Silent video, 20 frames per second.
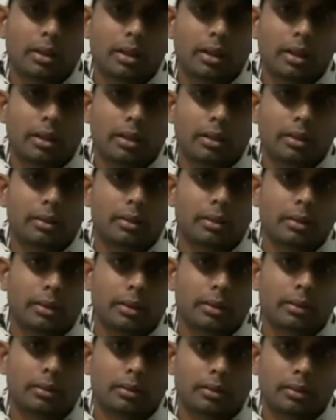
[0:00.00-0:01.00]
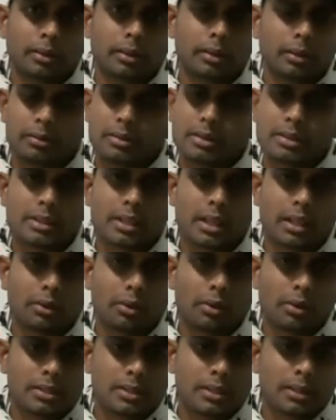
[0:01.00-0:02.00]
and uh, you know, just stay
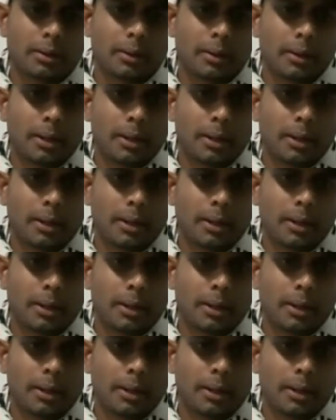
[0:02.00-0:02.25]
indoors.